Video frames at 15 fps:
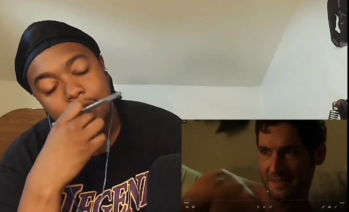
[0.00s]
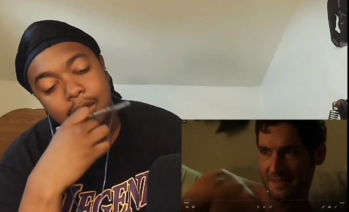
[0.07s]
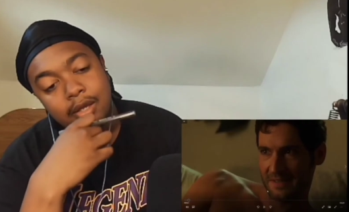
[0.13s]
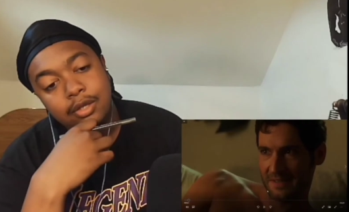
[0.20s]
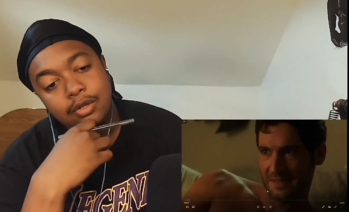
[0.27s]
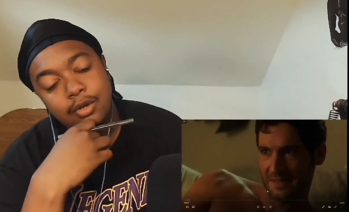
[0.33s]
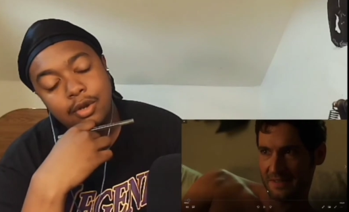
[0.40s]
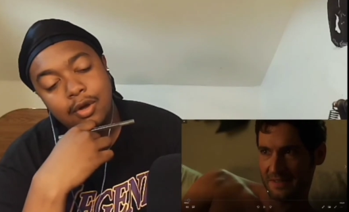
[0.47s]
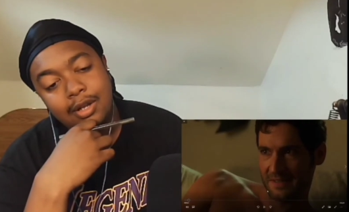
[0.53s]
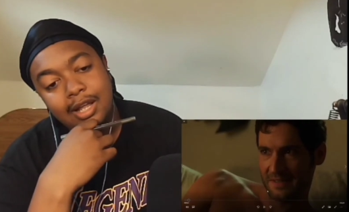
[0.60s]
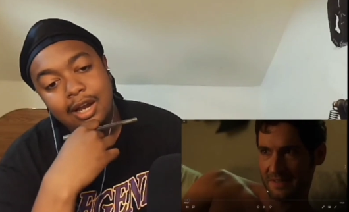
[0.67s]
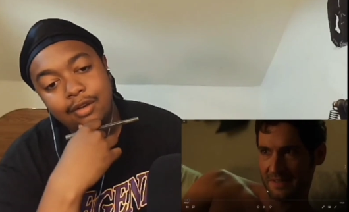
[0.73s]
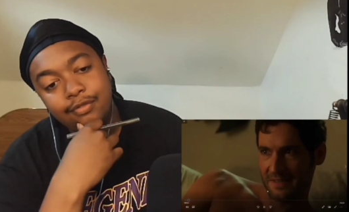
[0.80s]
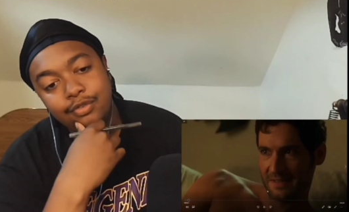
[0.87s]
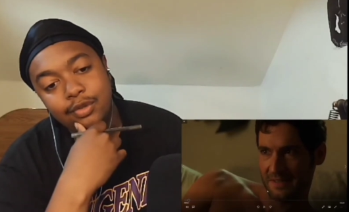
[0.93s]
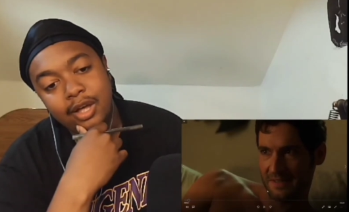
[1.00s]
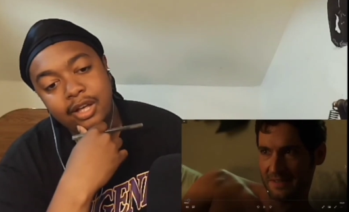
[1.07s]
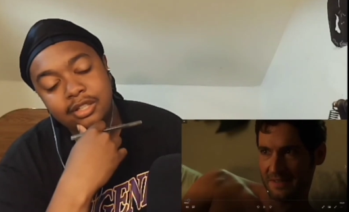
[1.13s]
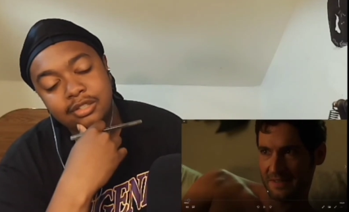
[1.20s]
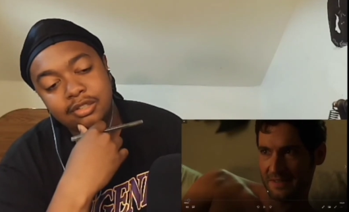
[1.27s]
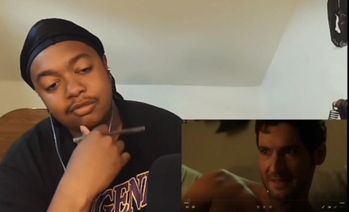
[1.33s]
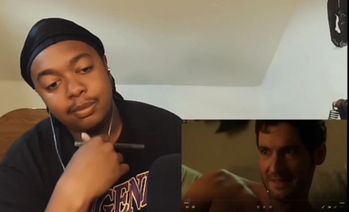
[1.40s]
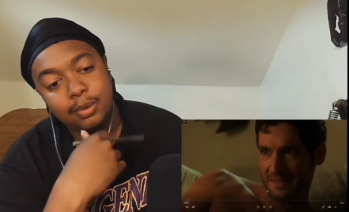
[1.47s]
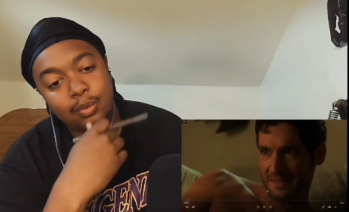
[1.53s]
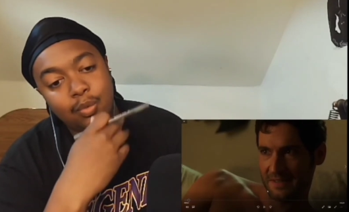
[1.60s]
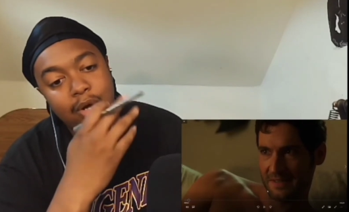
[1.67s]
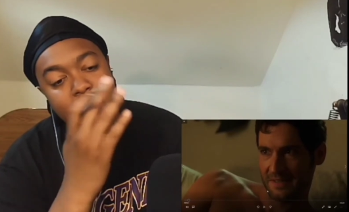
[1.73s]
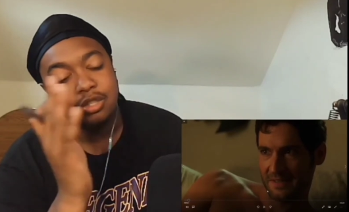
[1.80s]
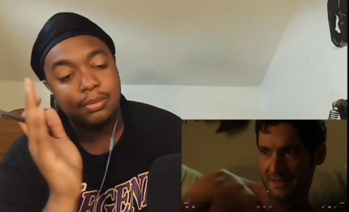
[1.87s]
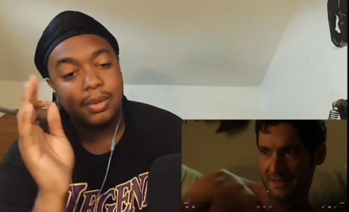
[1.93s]
Speaker 1: you know, a lot of you guys have been
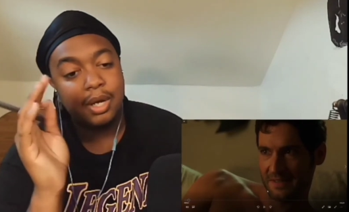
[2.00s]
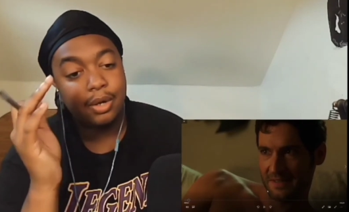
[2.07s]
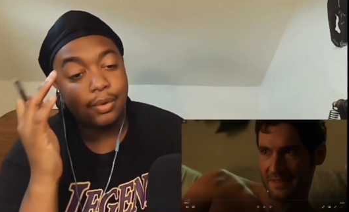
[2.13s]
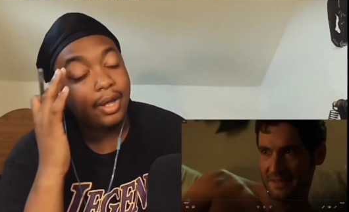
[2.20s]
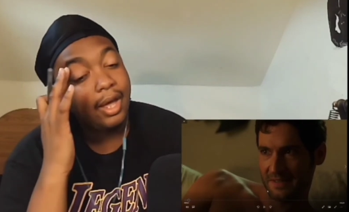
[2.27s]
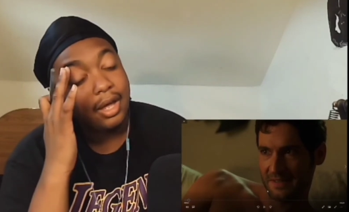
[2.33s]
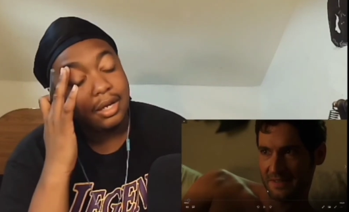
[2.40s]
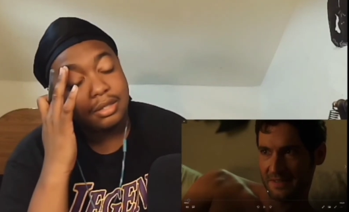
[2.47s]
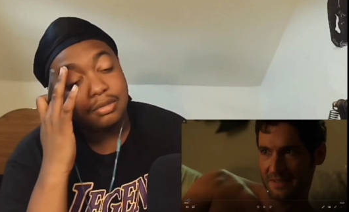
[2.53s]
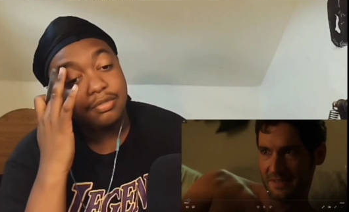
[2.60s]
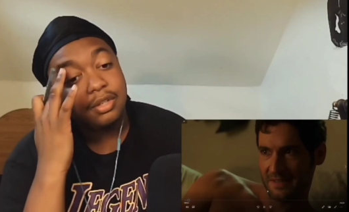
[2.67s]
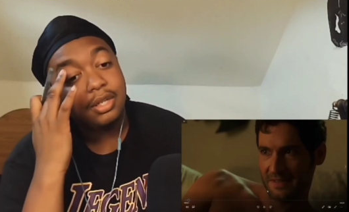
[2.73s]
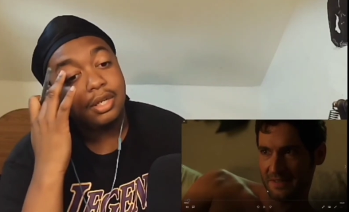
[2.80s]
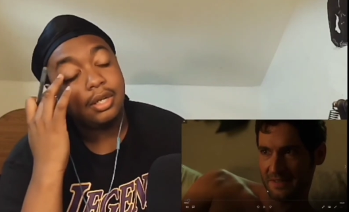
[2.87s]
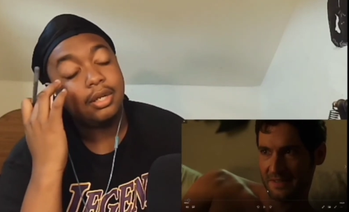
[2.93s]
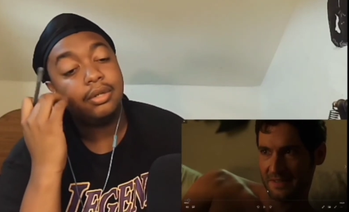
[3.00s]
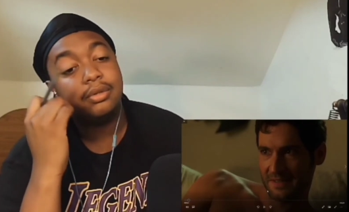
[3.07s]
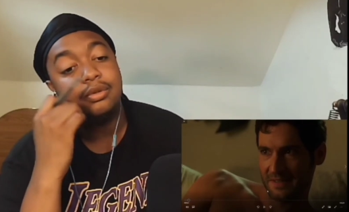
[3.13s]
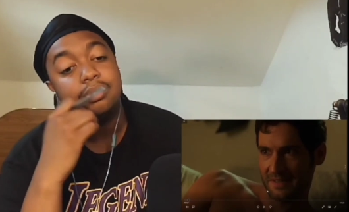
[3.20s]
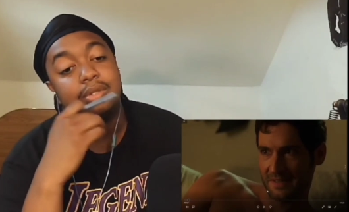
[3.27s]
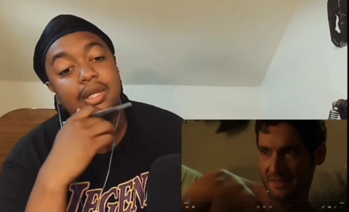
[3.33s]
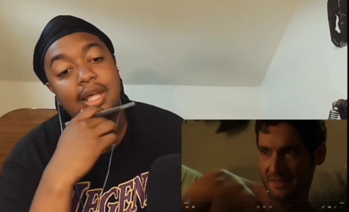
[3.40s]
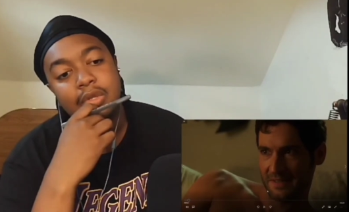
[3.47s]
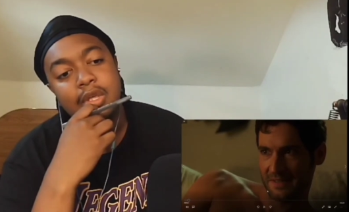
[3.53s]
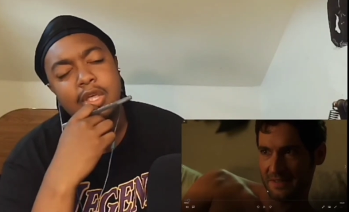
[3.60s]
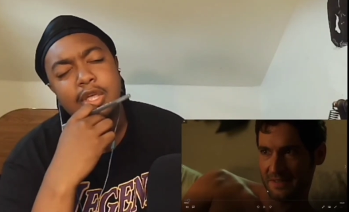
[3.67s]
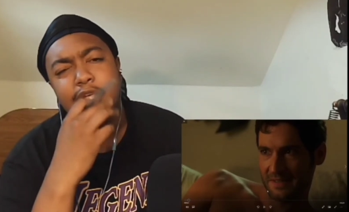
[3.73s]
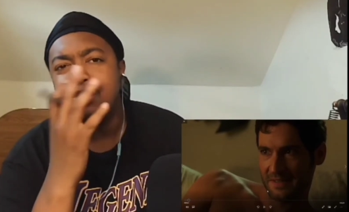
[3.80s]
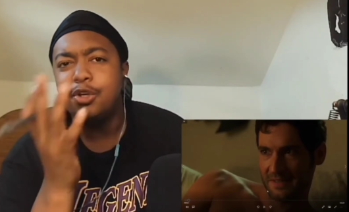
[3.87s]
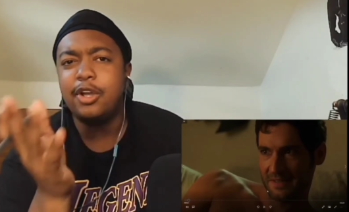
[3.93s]
watching my reaction videos, and
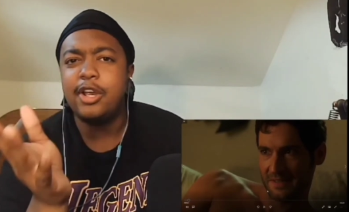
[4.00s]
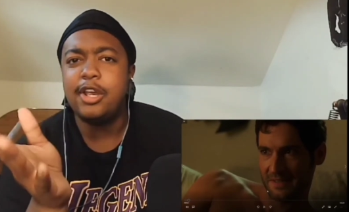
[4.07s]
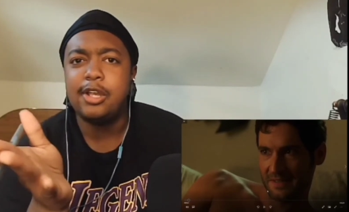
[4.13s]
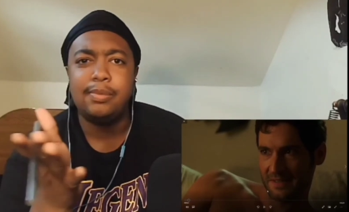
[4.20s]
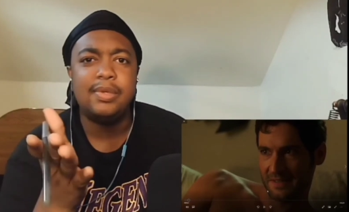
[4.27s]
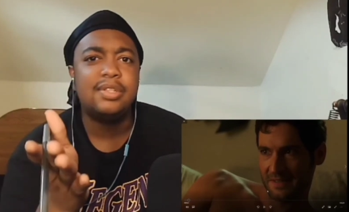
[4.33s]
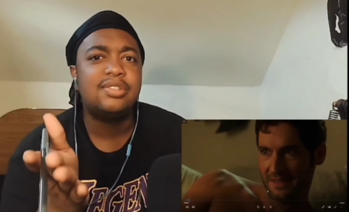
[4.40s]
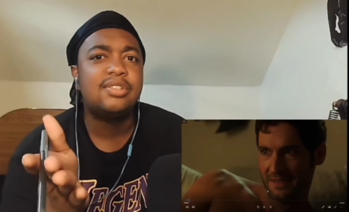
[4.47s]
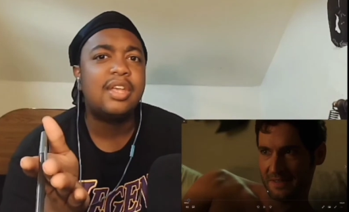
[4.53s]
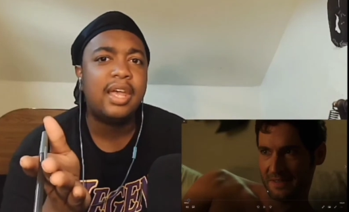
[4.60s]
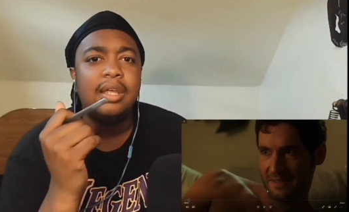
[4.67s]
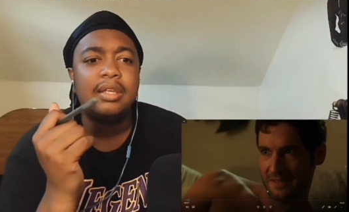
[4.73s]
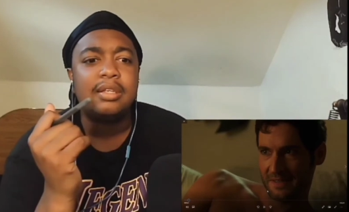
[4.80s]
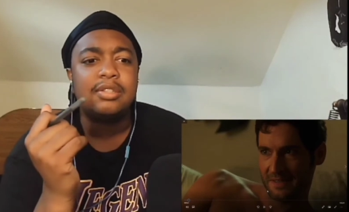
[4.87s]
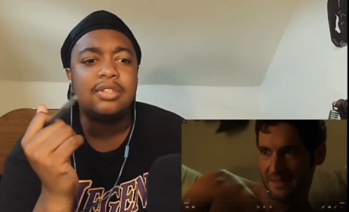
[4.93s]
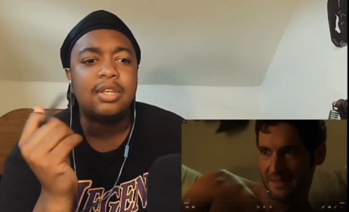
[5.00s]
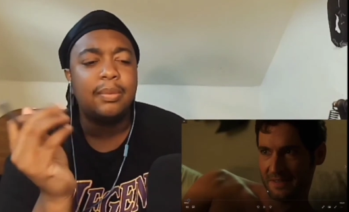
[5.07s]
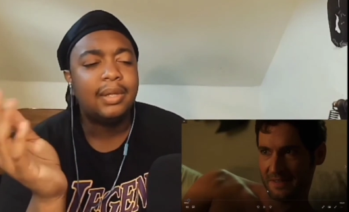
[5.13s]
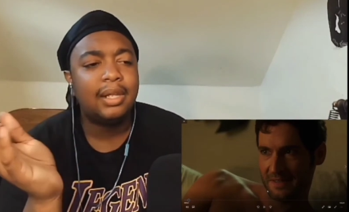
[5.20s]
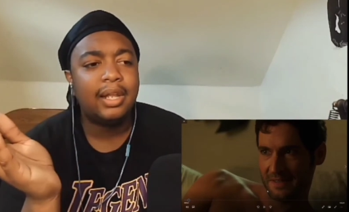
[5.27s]
you'll hear me say something